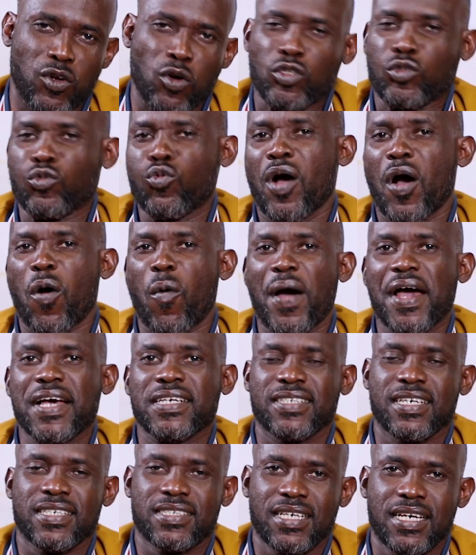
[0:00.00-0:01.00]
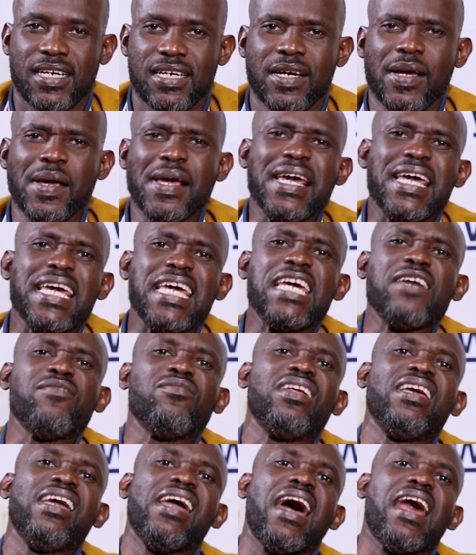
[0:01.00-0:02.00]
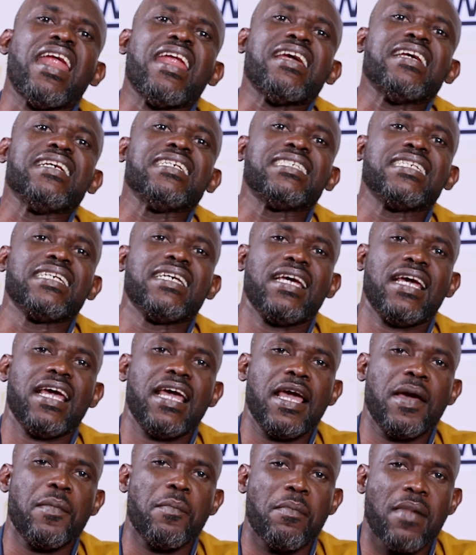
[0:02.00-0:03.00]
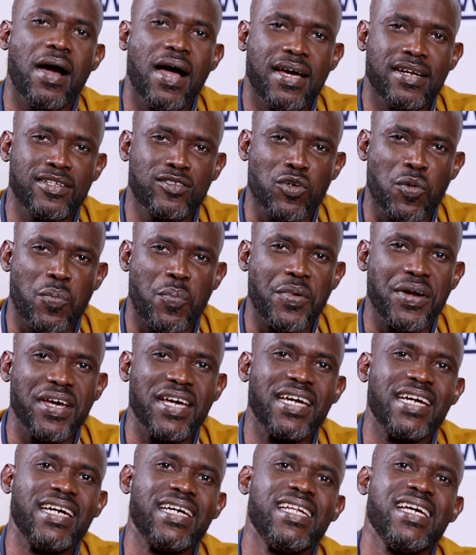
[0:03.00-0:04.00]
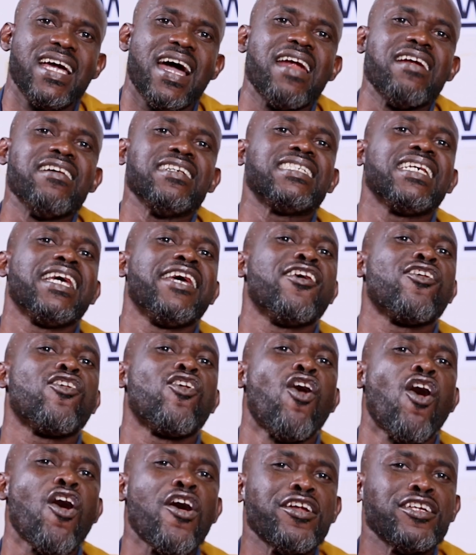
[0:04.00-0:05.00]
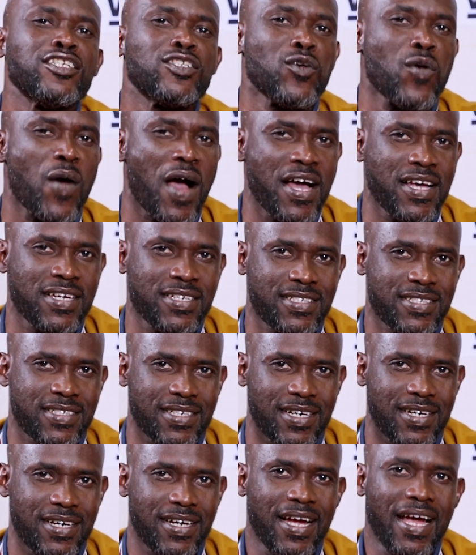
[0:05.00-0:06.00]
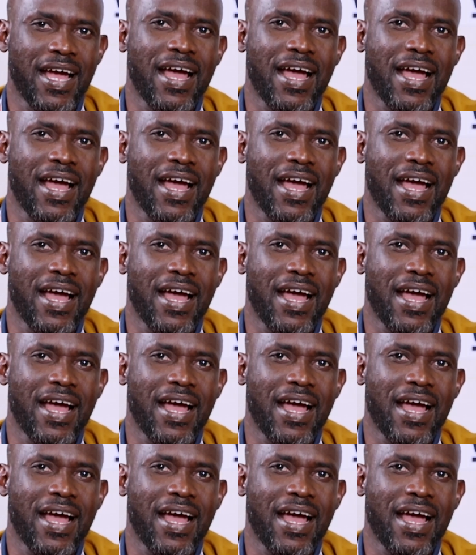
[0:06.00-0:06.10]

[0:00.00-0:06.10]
Those who are wise, they say, if there is a man to pray, there is a God to answer.